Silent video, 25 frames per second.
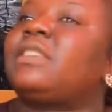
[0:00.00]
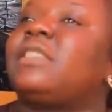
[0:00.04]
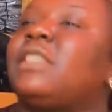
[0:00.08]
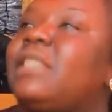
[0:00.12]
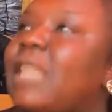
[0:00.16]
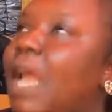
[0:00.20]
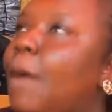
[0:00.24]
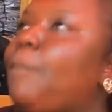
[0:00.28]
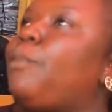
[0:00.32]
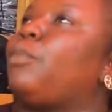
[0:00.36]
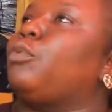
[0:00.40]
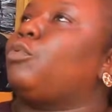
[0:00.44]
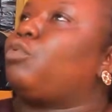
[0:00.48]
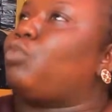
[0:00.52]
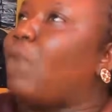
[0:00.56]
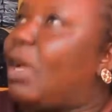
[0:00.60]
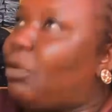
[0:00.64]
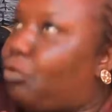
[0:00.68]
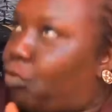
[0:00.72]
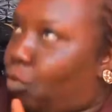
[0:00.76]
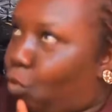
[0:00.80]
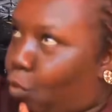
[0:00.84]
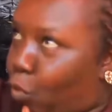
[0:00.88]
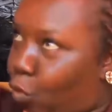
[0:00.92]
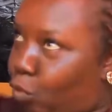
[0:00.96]
snap on so
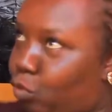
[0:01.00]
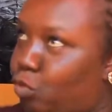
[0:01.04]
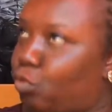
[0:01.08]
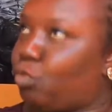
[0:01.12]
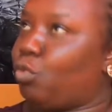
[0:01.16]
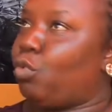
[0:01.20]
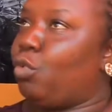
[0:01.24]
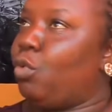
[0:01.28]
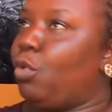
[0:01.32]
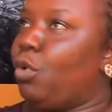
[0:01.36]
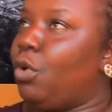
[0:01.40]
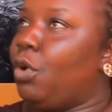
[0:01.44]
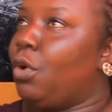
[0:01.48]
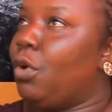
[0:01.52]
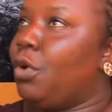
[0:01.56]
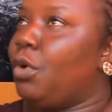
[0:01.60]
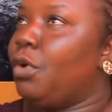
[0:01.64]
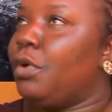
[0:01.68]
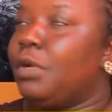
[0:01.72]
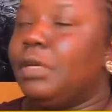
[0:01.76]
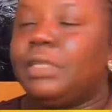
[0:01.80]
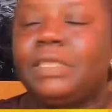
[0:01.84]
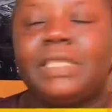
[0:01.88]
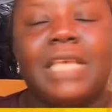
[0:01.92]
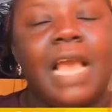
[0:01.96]
ato ho so.
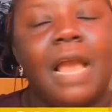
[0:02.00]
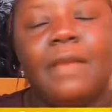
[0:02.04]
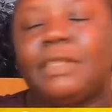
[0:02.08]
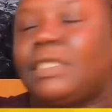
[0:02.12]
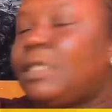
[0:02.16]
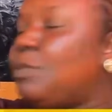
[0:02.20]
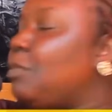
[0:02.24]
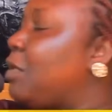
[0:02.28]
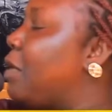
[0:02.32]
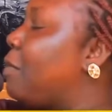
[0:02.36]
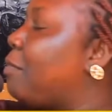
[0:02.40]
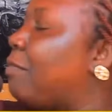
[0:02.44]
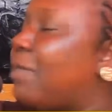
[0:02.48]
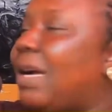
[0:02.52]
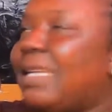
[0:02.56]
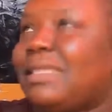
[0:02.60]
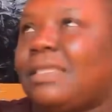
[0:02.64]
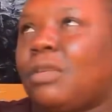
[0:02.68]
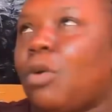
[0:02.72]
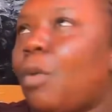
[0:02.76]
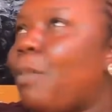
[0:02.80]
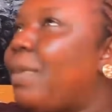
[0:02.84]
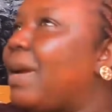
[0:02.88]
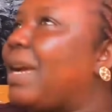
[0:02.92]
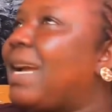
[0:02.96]
Nti entime ma
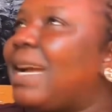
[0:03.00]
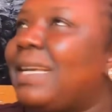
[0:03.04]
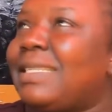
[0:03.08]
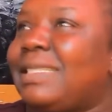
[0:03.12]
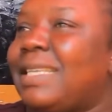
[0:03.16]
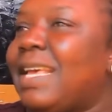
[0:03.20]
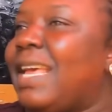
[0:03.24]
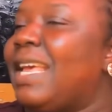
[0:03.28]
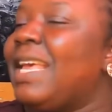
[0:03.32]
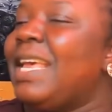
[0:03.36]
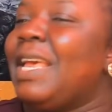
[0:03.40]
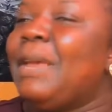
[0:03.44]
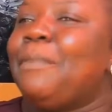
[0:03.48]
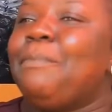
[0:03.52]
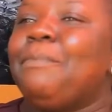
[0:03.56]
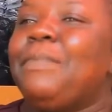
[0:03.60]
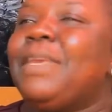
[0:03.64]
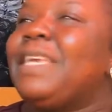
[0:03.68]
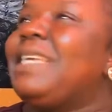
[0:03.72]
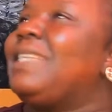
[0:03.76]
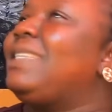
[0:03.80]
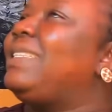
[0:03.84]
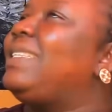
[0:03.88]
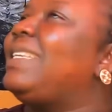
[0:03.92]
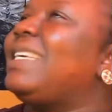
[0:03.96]
se obeka se
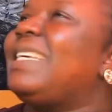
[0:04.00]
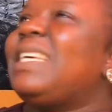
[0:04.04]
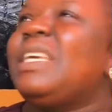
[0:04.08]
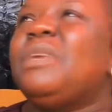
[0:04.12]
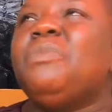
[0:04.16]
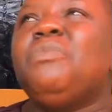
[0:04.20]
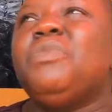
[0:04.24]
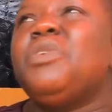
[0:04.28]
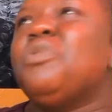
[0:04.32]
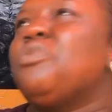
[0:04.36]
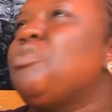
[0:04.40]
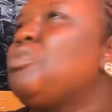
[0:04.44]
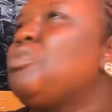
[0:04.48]
mi di him mi